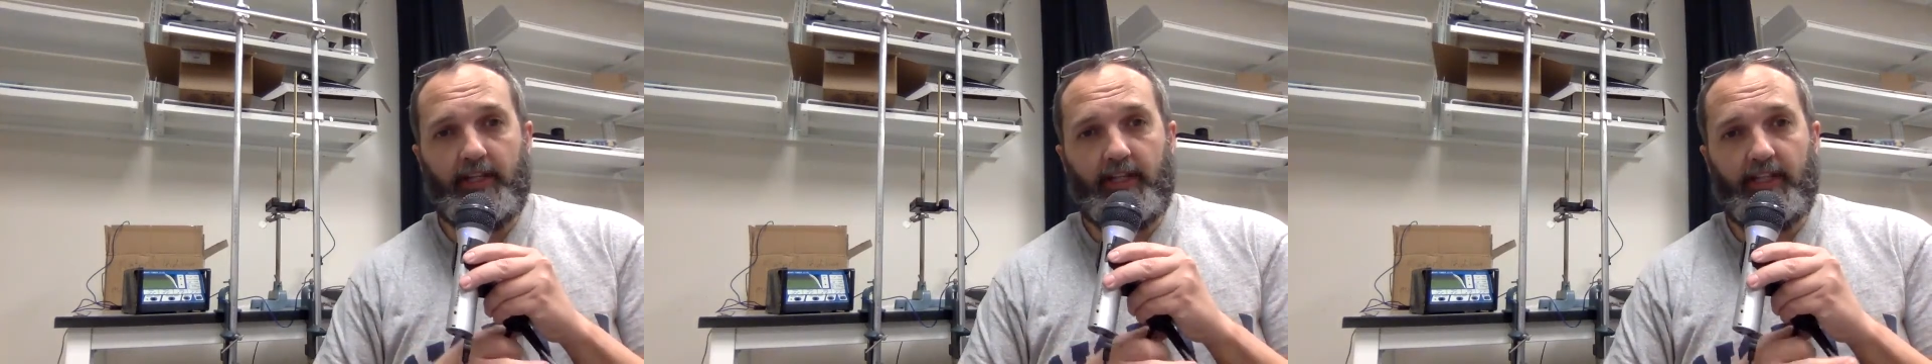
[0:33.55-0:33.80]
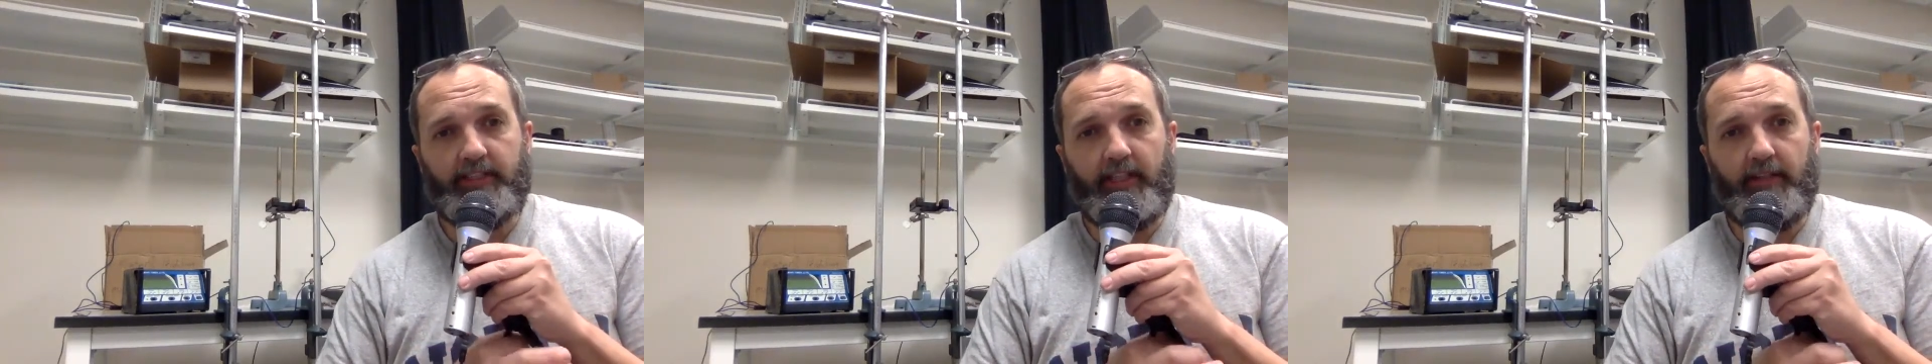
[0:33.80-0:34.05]
That
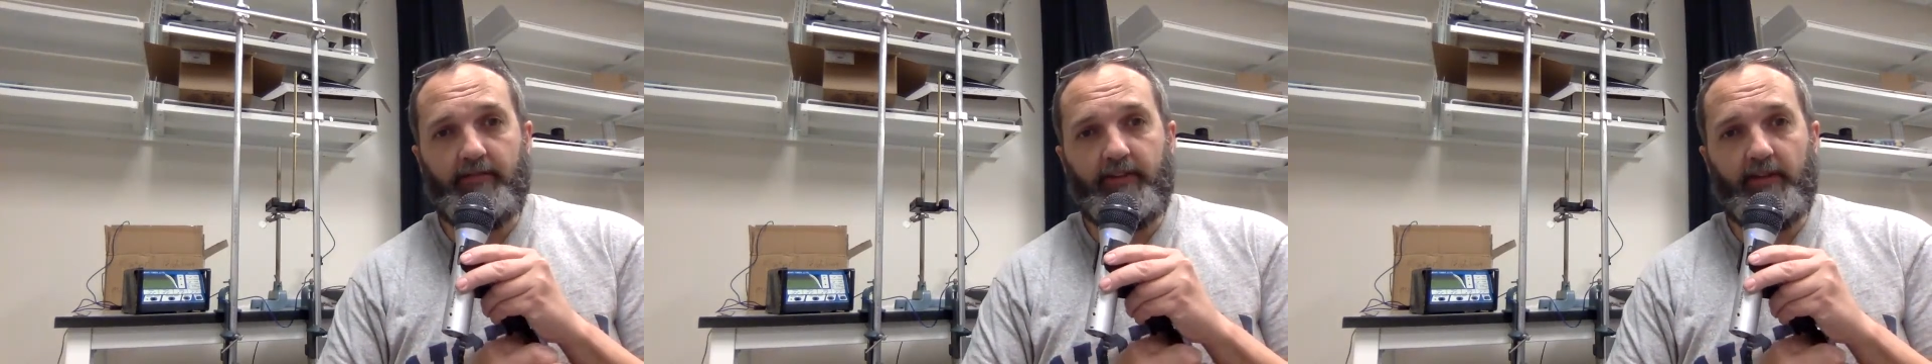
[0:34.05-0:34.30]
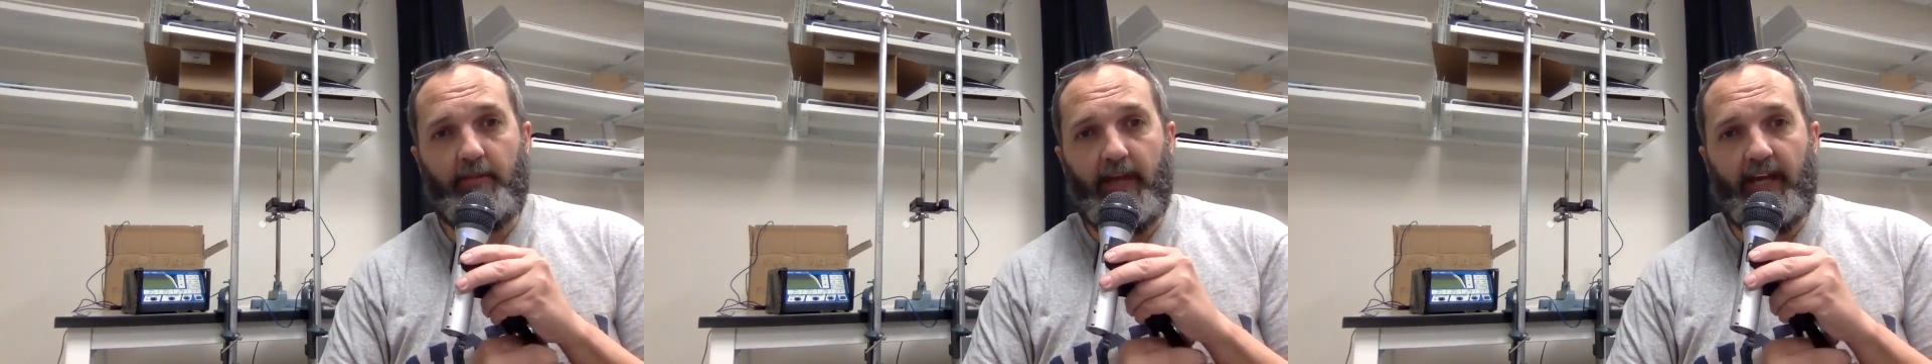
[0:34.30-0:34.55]
has
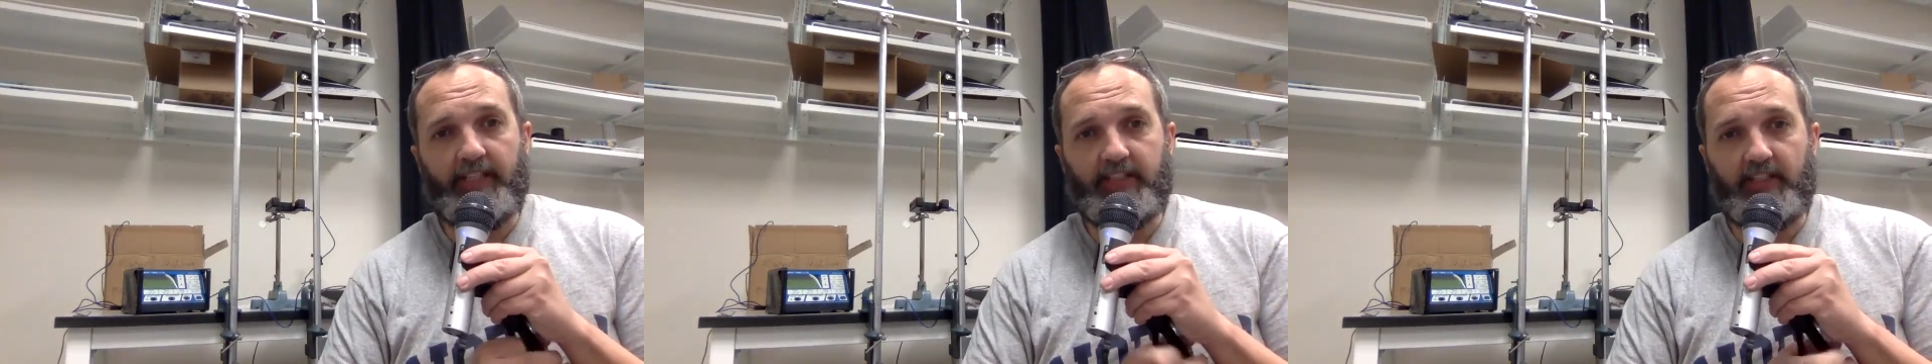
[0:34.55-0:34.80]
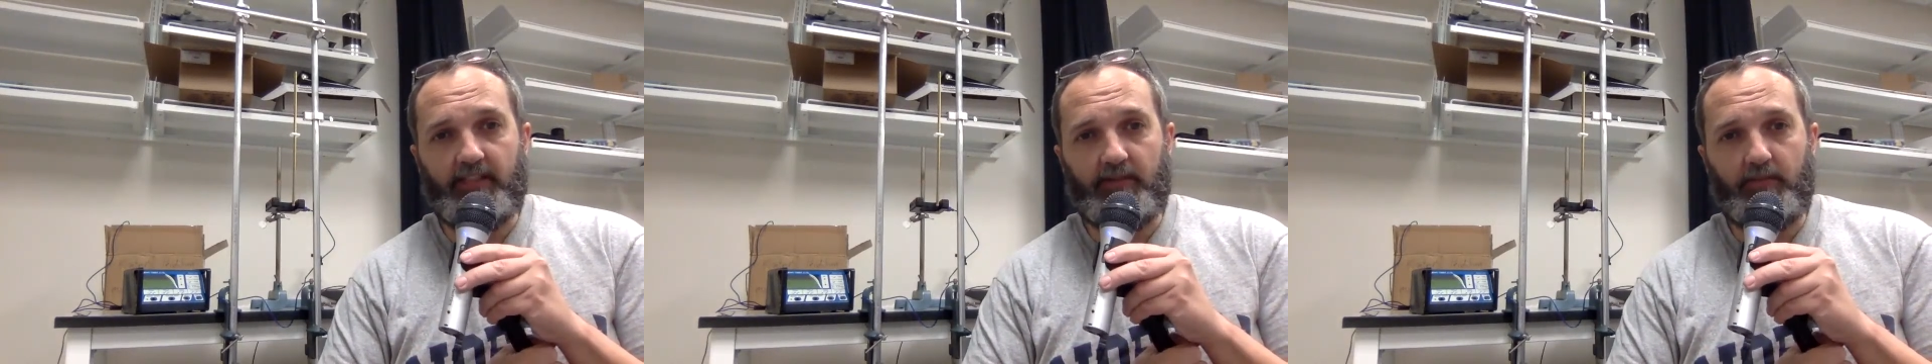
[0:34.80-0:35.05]
infinite mass
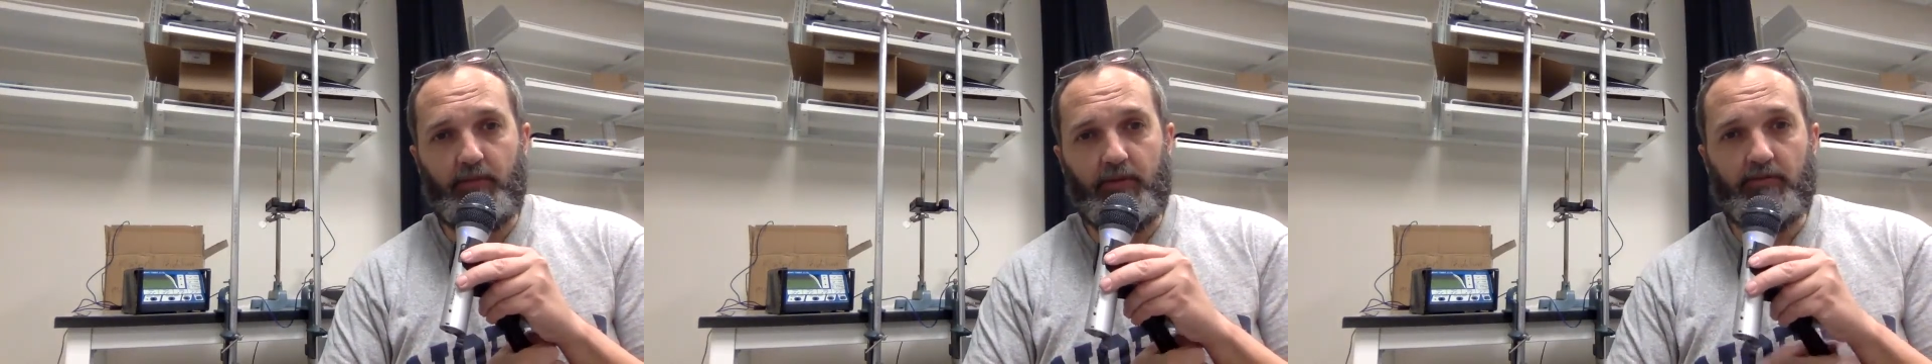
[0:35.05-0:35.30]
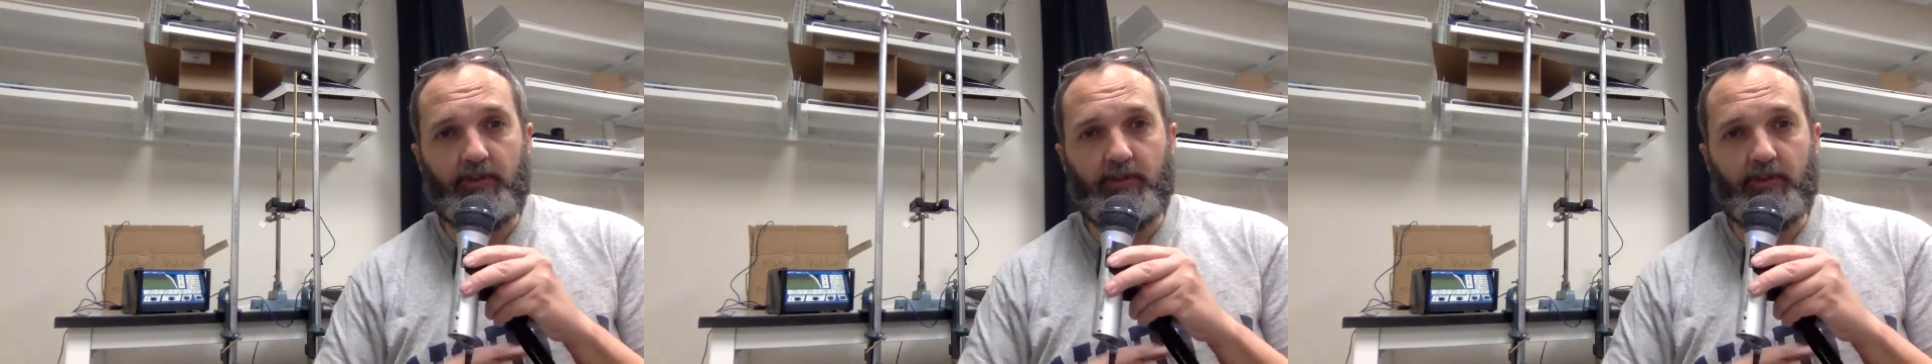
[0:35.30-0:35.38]
and doesn't move,